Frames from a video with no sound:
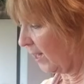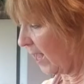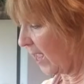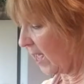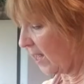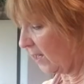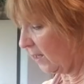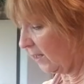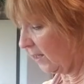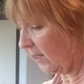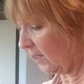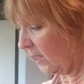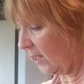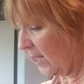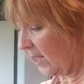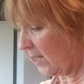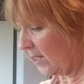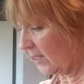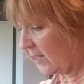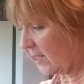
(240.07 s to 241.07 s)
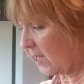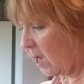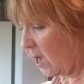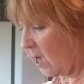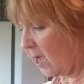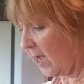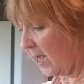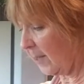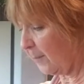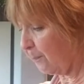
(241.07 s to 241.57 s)
add a little at a
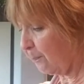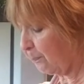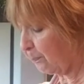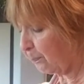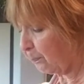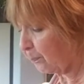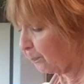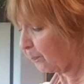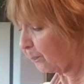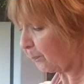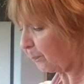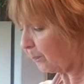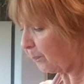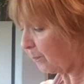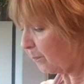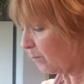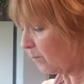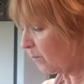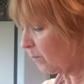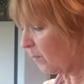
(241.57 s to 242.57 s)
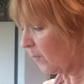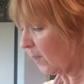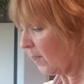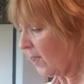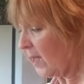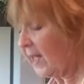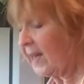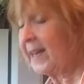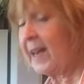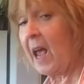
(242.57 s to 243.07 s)
time.
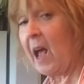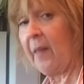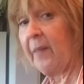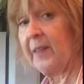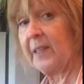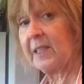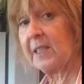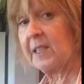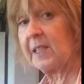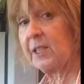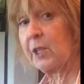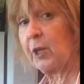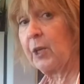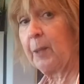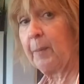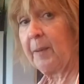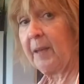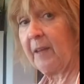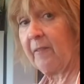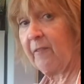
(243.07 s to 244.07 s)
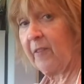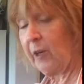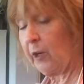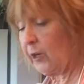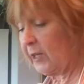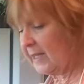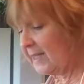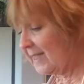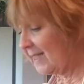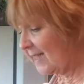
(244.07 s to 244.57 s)
Now this is going to be a
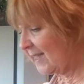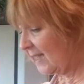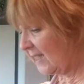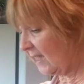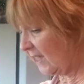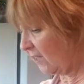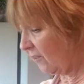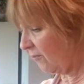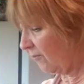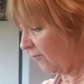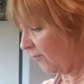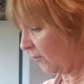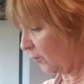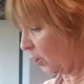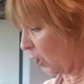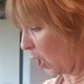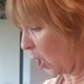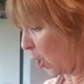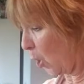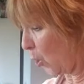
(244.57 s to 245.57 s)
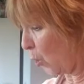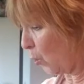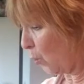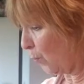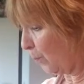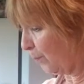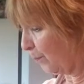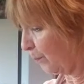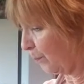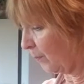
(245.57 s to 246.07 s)
very stiff dough,
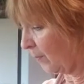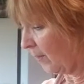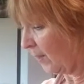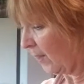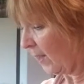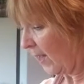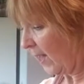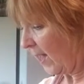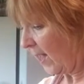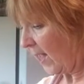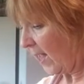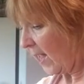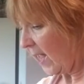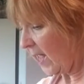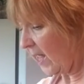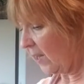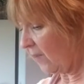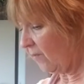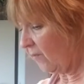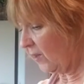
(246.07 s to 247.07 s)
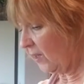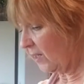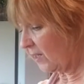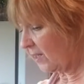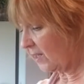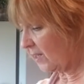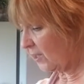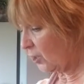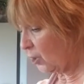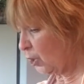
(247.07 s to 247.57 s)
and if
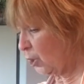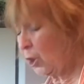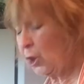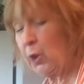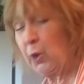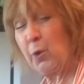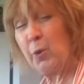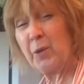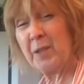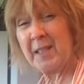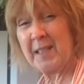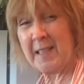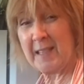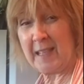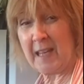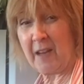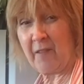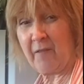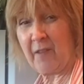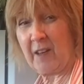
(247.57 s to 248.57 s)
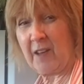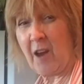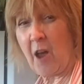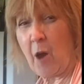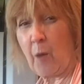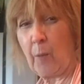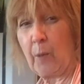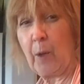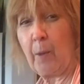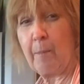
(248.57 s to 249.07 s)
it's too stiff and
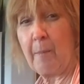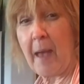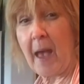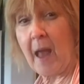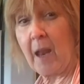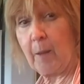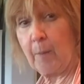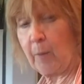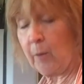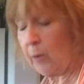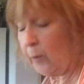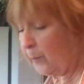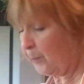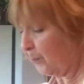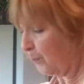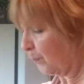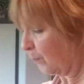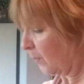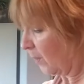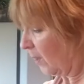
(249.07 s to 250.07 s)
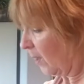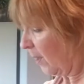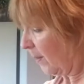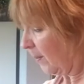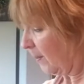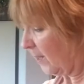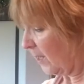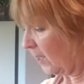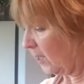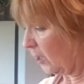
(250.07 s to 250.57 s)
not real malleable,
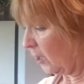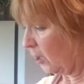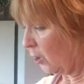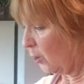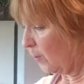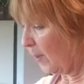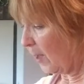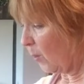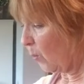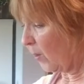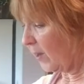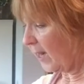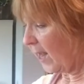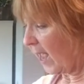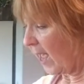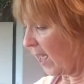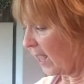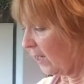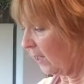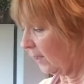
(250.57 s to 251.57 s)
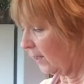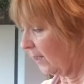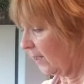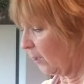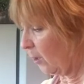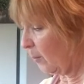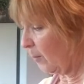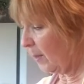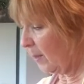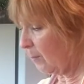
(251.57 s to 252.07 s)
then you may want to add a
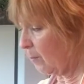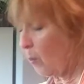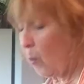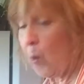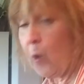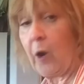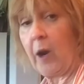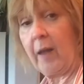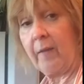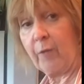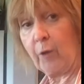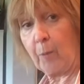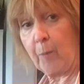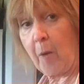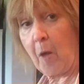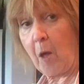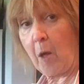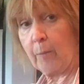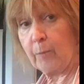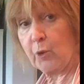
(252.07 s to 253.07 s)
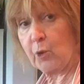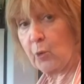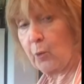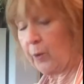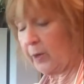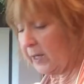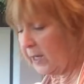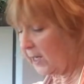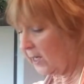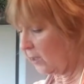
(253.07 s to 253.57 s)
little bit more of your palm
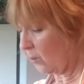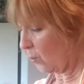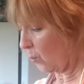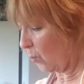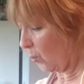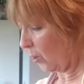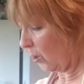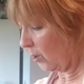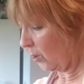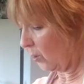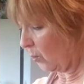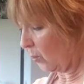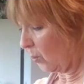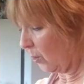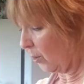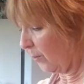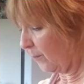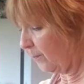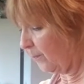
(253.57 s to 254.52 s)
shortening or your